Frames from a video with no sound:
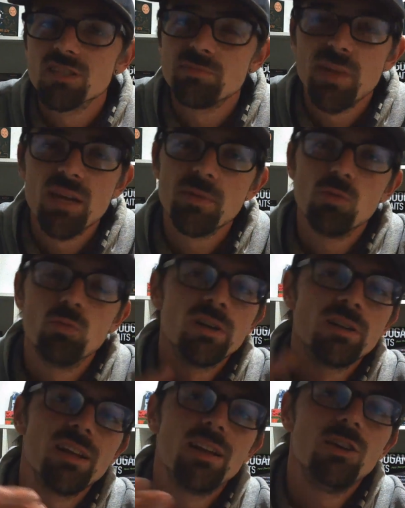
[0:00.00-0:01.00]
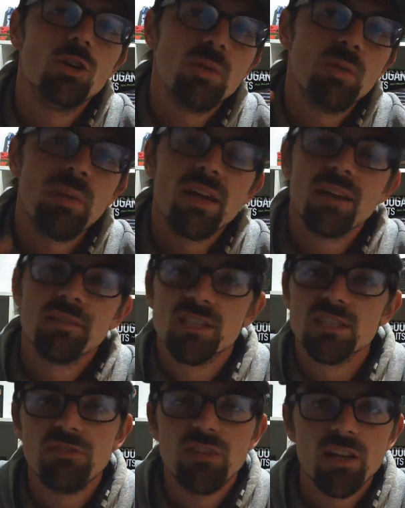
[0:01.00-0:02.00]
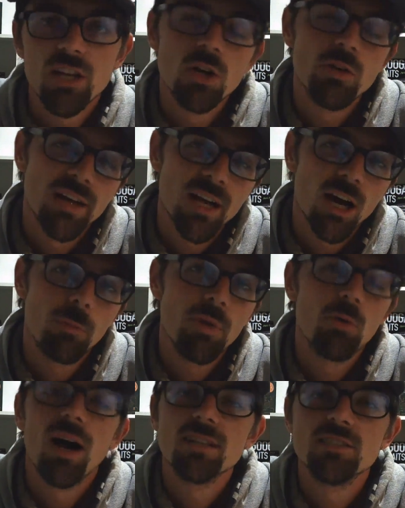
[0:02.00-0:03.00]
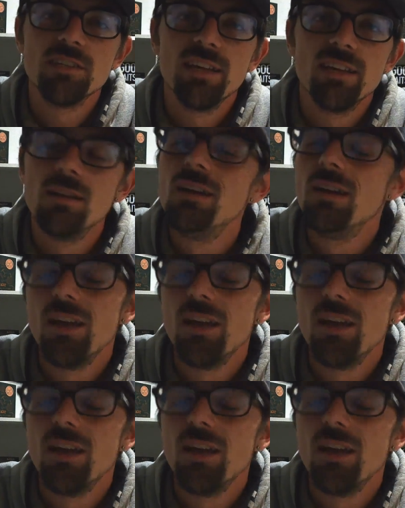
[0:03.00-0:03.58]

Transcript: because maybe one day you'll be making this video and I'll be watching it,